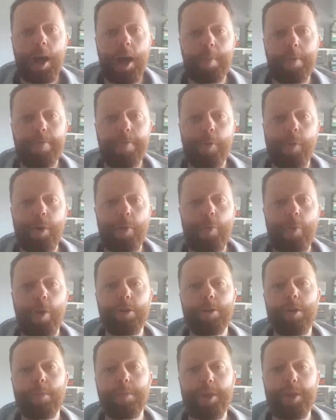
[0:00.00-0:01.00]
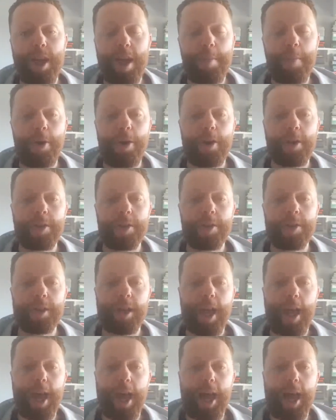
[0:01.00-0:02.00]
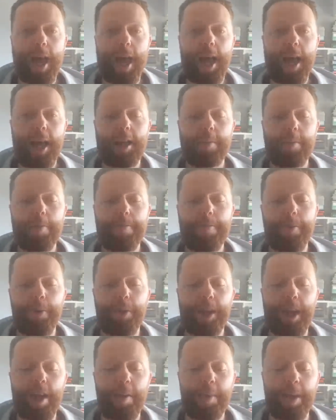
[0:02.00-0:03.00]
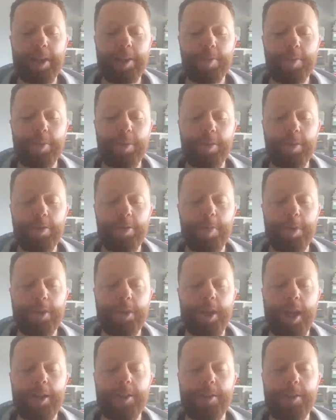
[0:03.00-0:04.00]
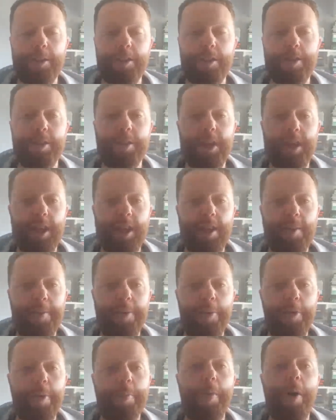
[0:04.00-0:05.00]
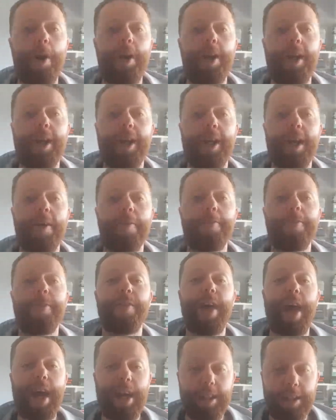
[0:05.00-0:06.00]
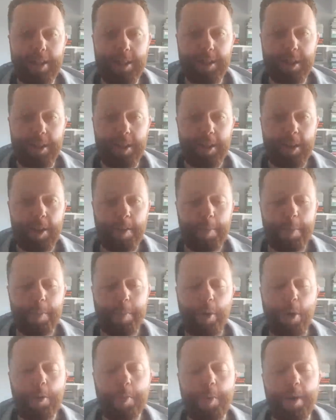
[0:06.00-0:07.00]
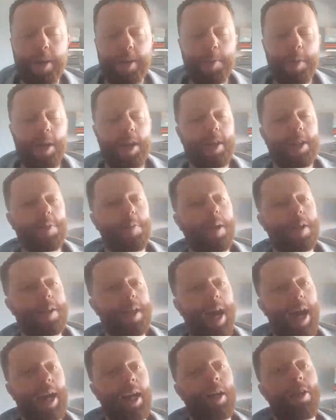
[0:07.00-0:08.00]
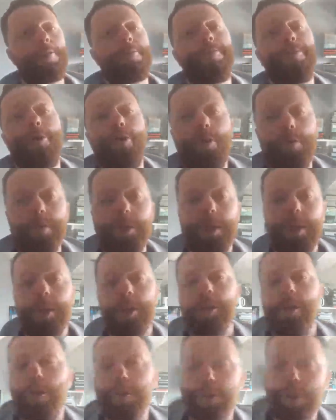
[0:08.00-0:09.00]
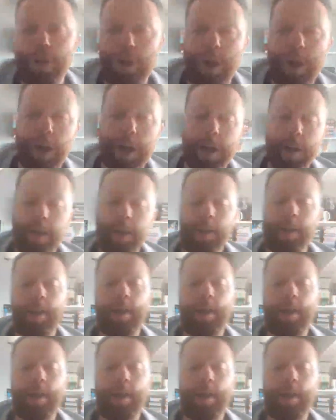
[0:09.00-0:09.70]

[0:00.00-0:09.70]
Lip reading: before we rocked up to the Emirates and before the game against Wolves. But Jason doesn't need any more reminding of that. But Pogba has been in spectacular form since Solskjaer